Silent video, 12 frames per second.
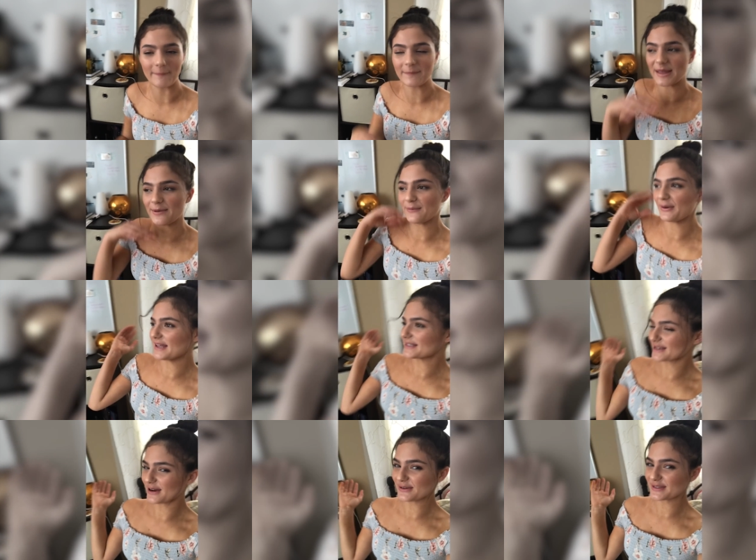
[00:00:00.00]
She quickly
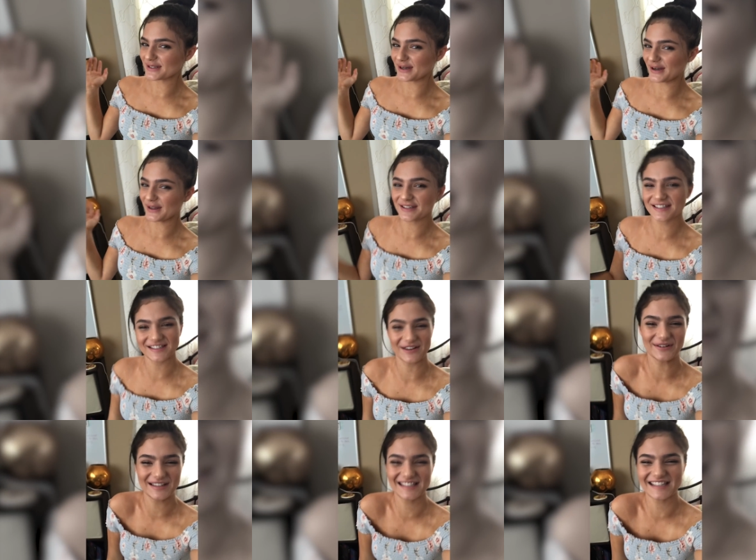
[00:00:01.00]
became obsessed with
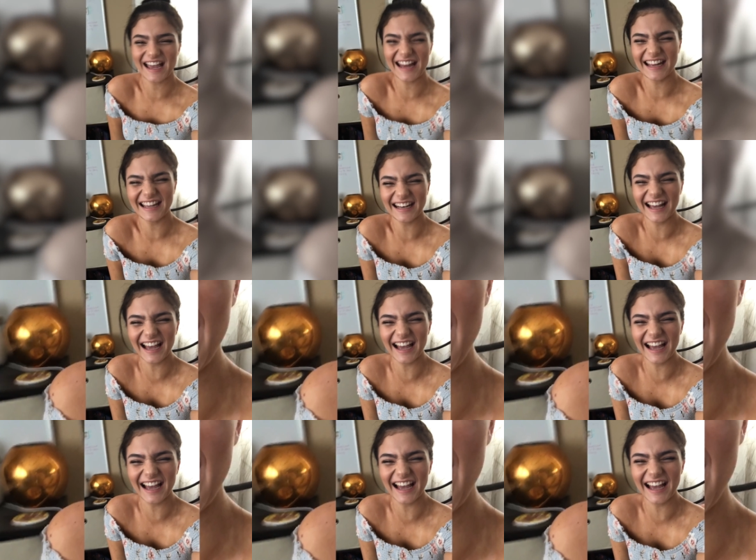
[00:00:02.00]
monitoring Sarah's every
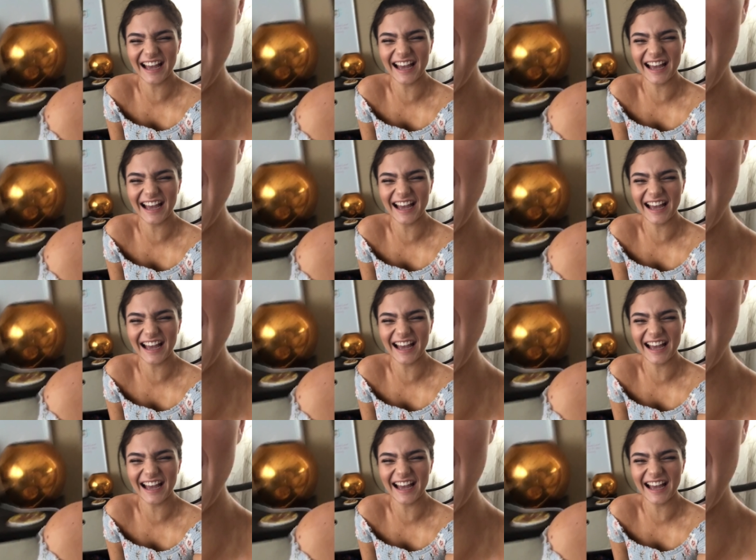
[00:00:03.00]
move.